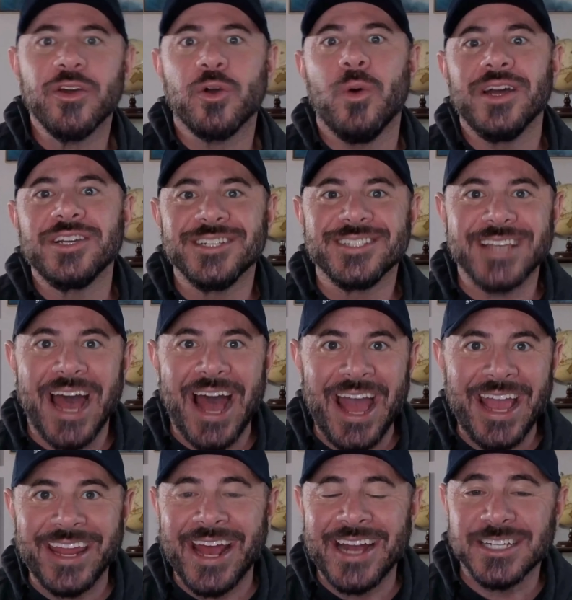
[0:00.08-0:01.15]
of the questions
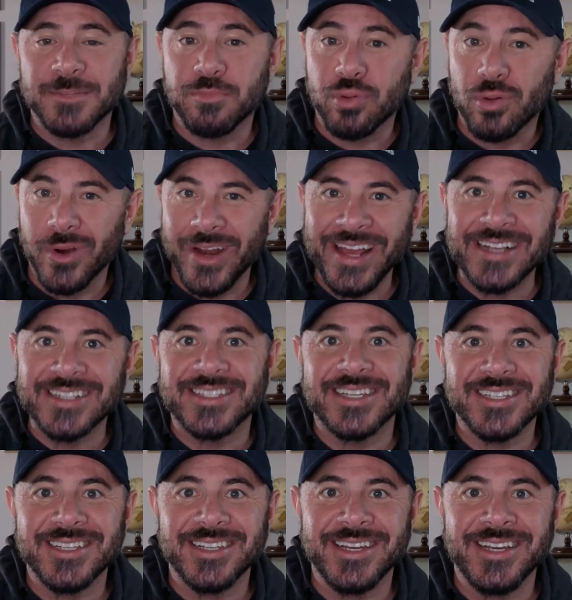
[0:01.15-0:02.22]
I get asked pretty
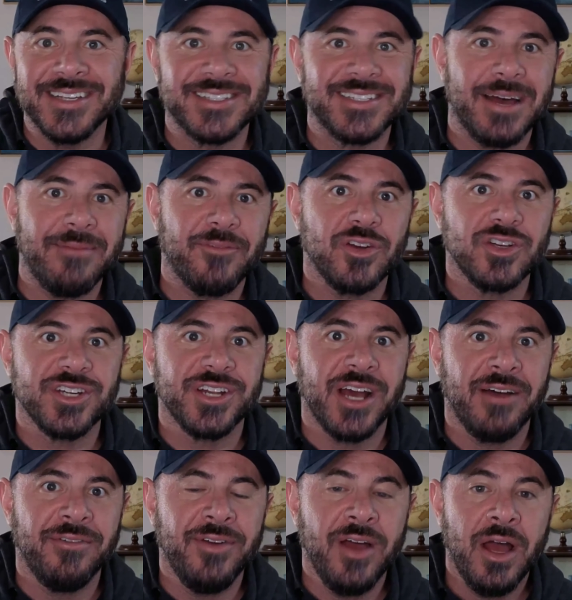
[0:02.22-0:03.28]
consistently is some version
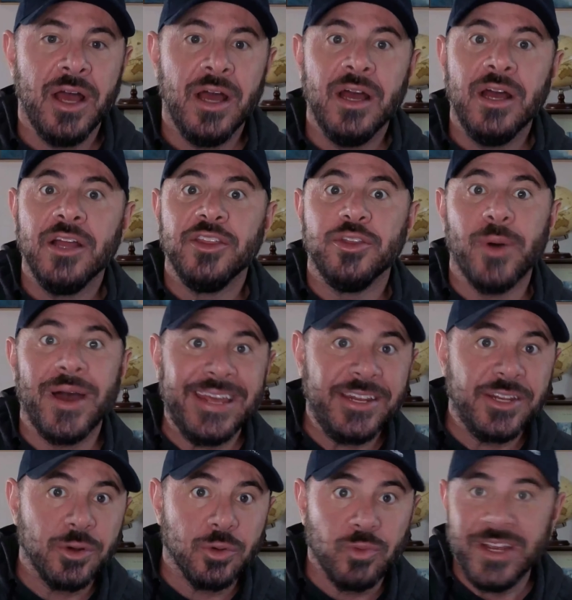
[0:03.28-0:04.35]
of, do I
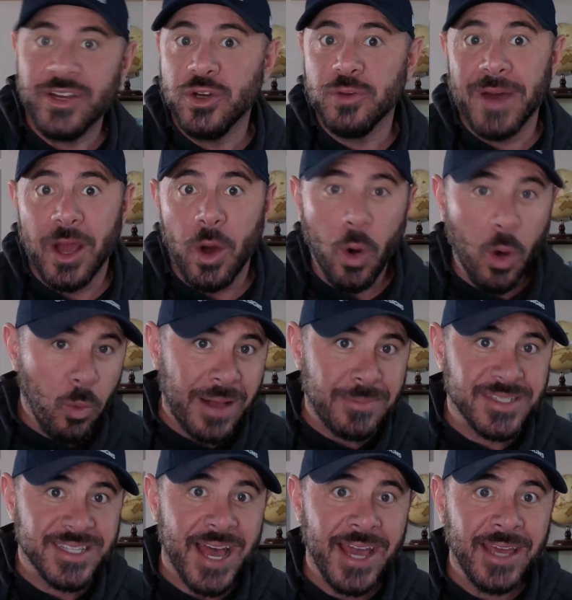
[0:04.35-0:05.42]
need to redo my whole
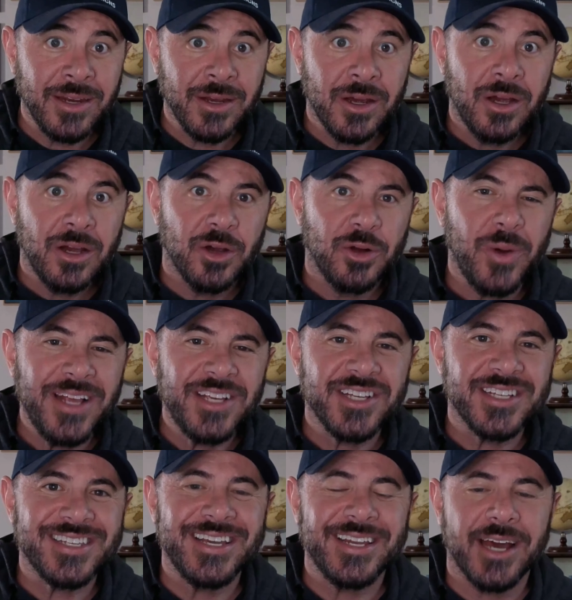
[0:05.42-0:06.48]
website or do I
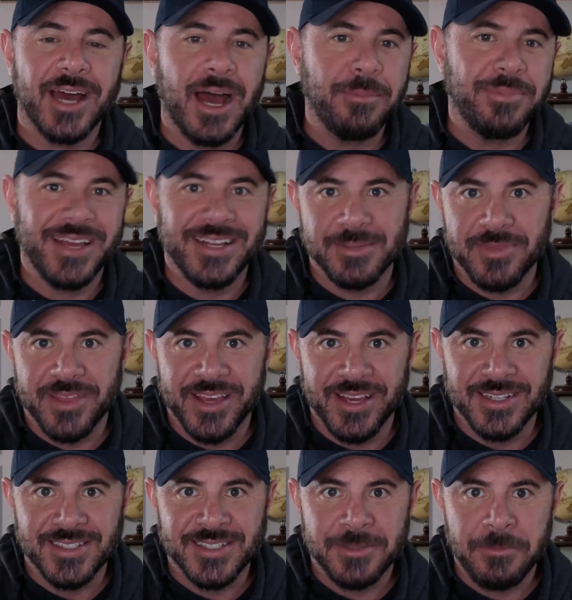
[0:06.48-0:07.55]
just need to update some
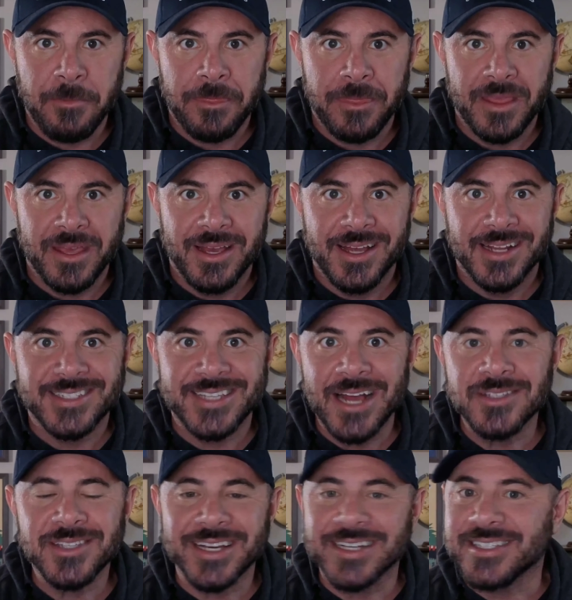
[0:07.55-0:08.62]
things? It
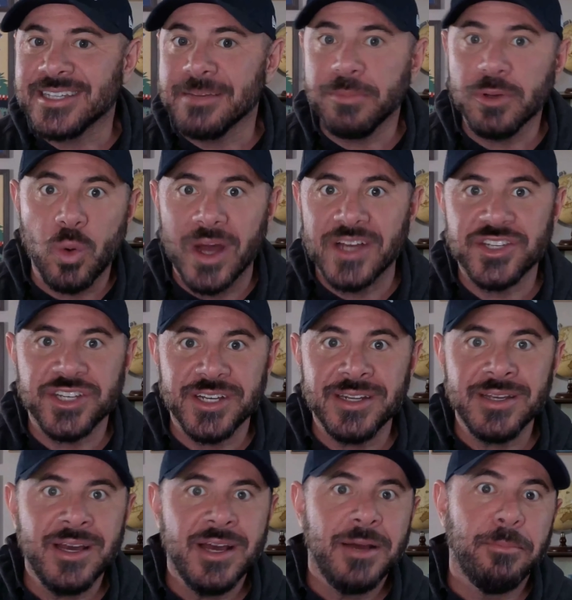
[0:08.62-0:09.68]
sounds like a simple
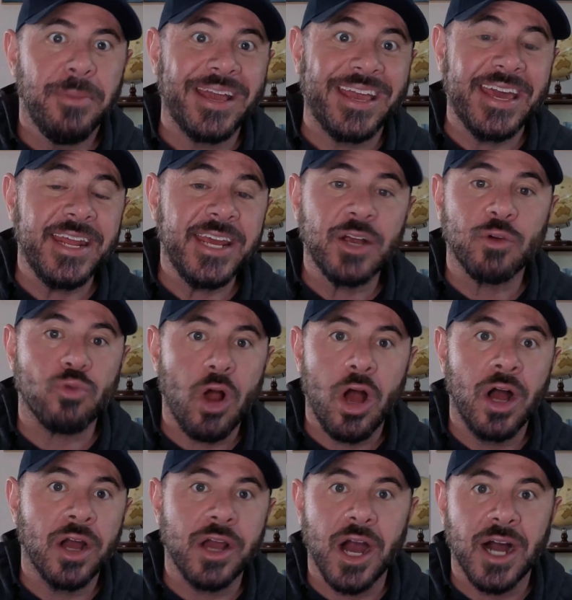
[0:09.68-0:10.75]
question, but getting it
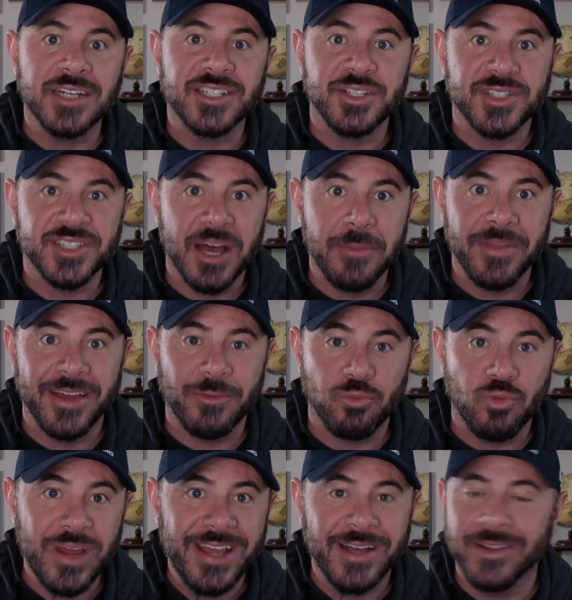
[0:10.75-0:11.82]
wrong costs you something
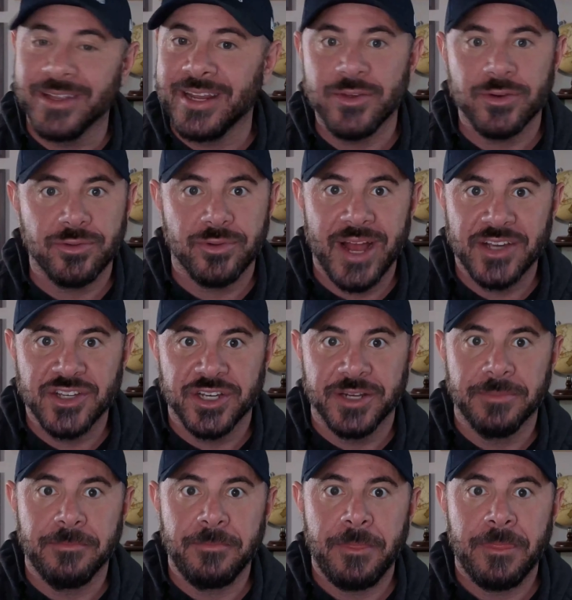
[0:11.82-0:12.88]
real in either
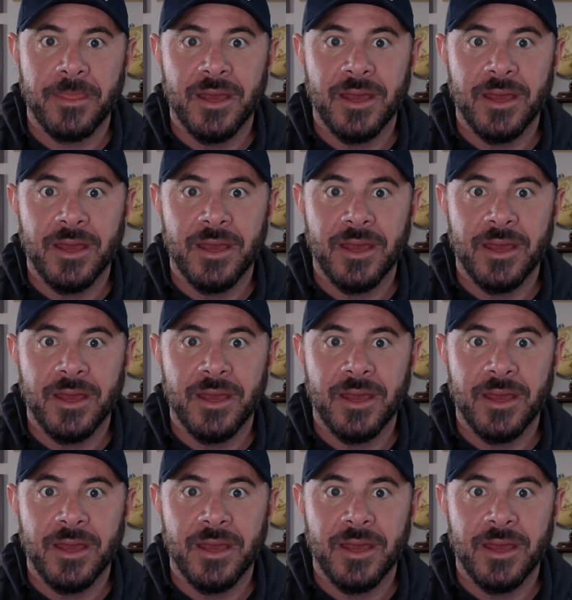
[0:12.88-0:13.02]
direction.